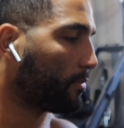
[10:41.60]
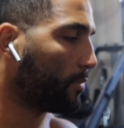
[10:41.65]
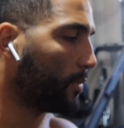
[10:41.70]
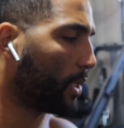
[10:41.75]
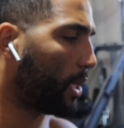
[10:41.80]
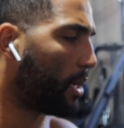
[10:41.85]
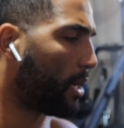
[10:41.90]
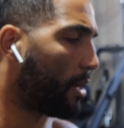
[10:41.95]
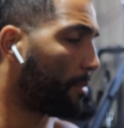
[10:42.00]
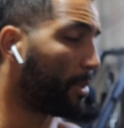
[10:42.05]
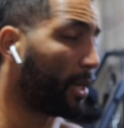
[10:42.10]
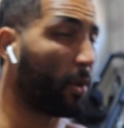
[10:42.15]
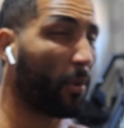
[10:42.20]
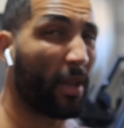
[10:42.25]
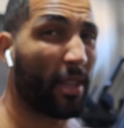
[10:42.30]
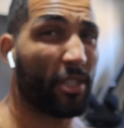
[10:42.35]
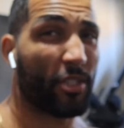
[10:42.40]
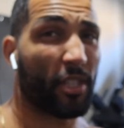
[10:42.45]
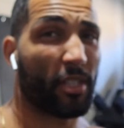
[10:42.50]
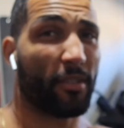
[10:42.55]
Anyway,
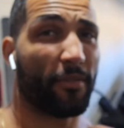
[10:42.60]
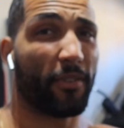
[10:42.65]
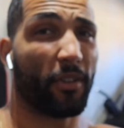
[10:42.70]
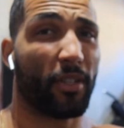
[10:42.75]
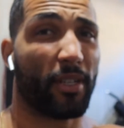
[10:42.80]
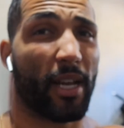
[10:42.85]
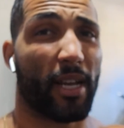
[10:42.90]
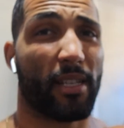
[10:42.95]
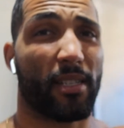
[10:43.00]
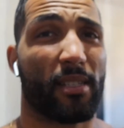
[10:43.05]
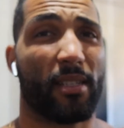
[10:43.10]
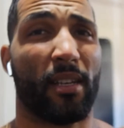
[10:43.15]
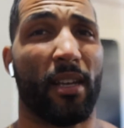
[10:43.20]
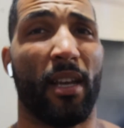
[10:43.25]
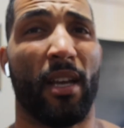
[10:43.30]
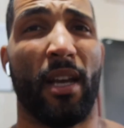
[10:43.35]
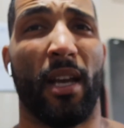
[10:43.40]
this shit's feeling nice.